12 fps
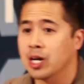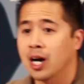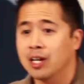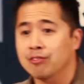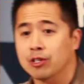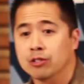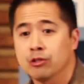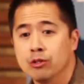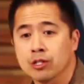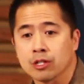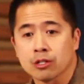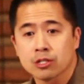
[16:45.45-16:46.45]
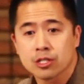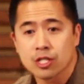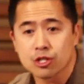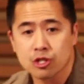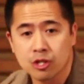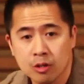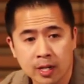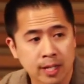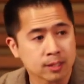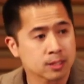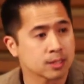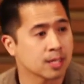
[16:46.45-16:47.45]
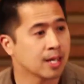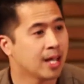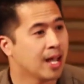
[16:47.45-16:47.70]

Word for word: ton of recruiters, to students.